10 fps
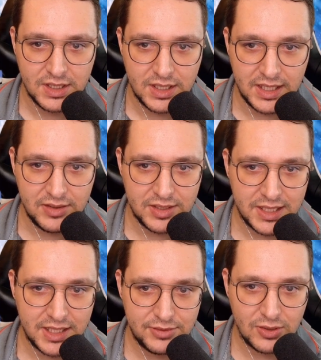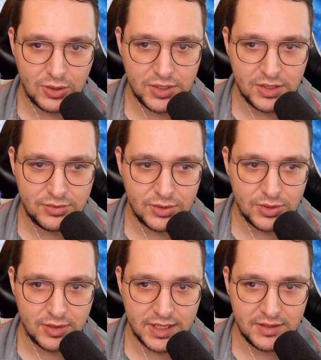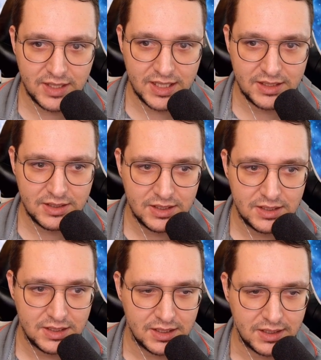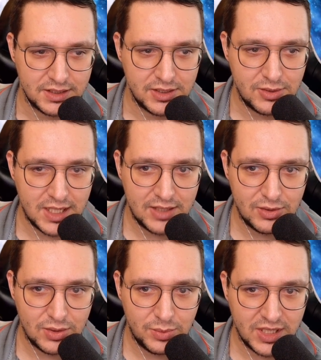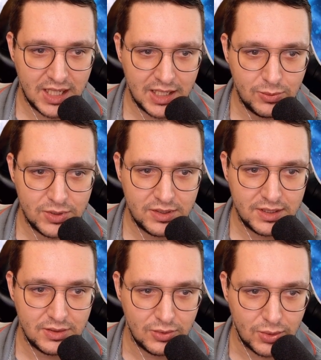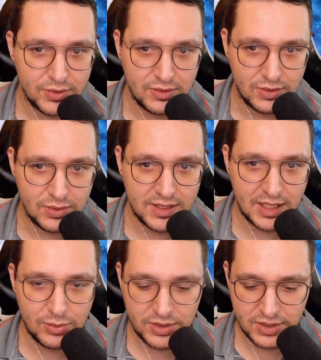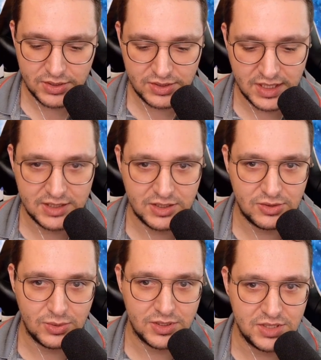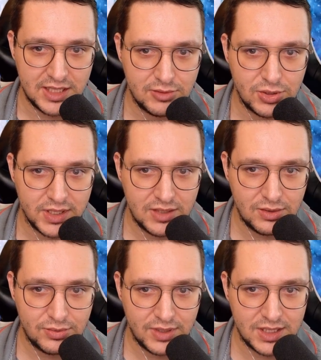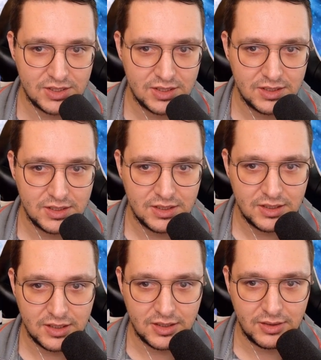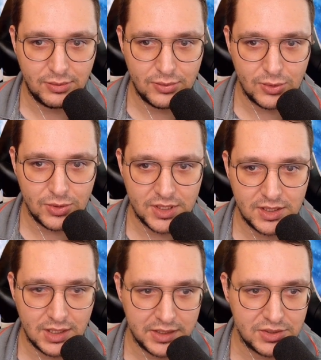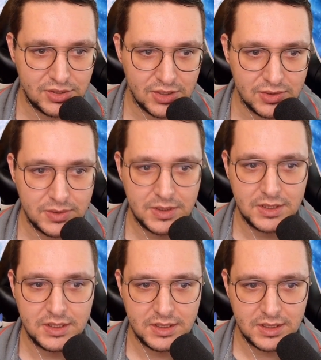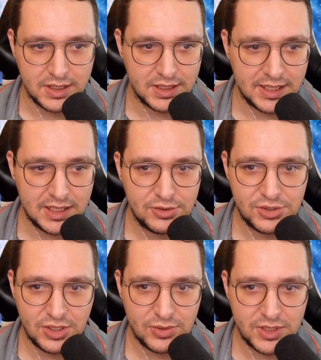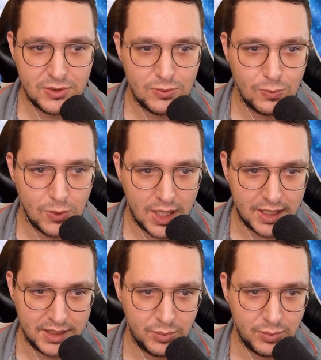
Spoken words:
Here I have the audio folder in there. You can do it, but I would not do that. I would just change this to the general interface folder, like so. And I'll show you why.